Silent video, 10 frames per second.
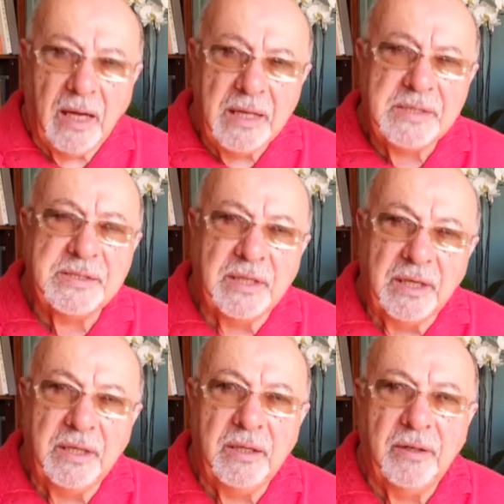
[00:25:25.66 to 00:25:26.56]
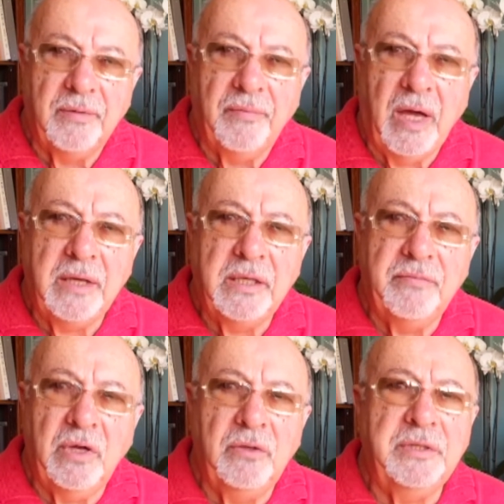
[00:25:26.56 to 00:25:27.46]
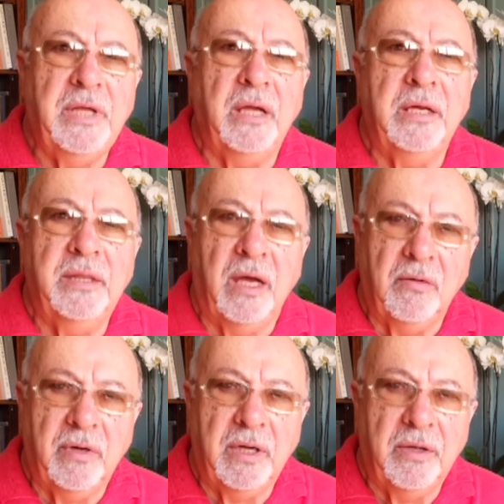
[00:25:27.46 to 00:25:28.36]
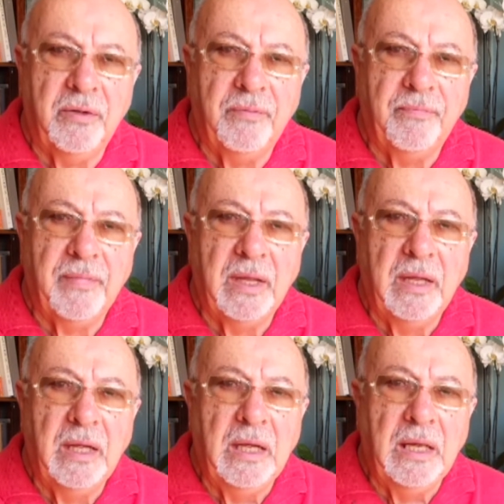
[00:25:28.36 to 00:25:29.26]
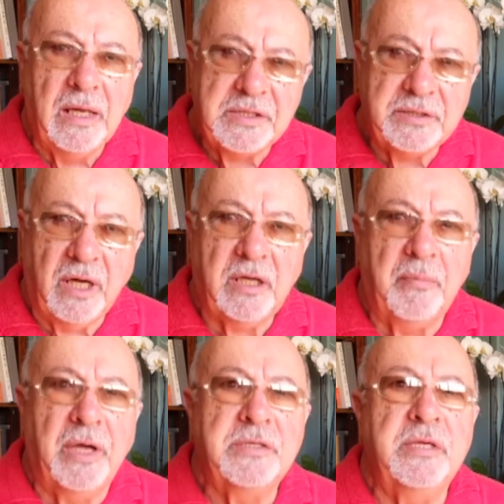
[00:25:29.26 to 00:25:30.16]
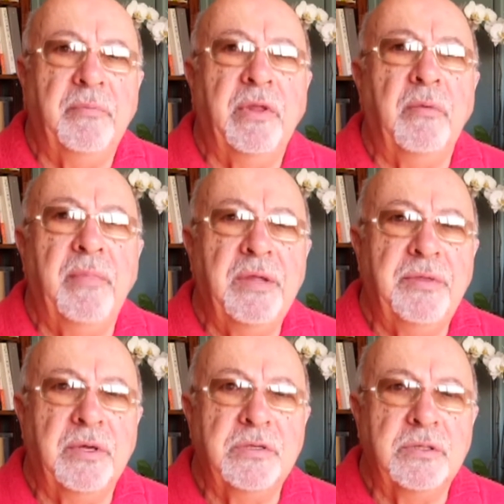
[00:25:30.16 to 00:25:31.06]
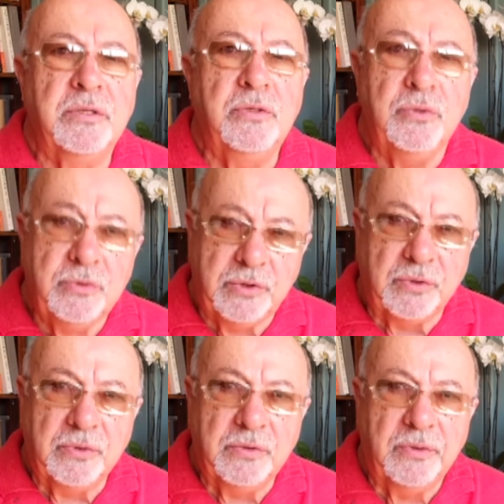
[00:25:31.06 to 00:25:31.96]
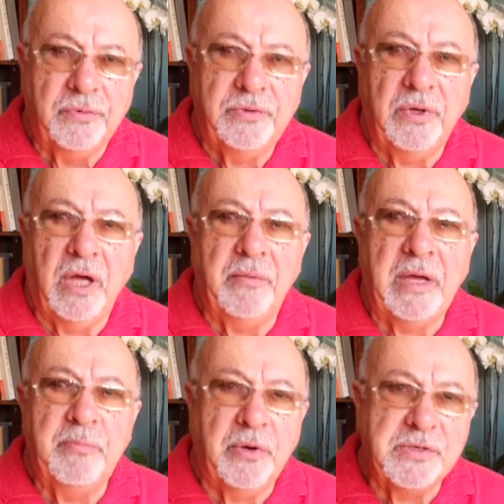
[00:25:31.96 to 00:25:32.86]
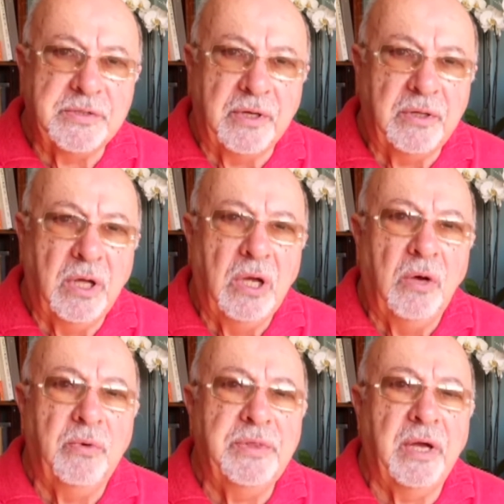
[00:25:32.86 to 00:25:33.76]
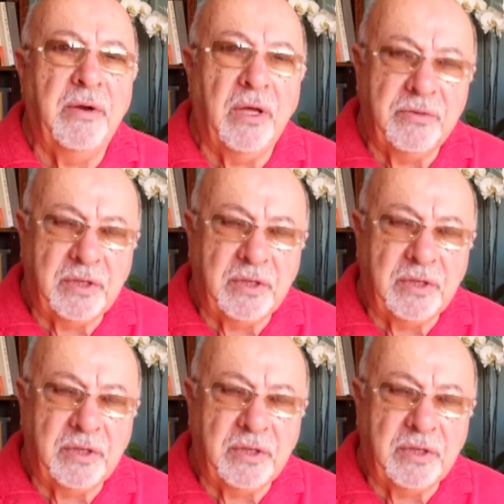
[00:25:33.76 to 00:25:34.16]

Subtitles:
I see. I never looked at it that way. Let's talk about some of the methods you do to help a person with their health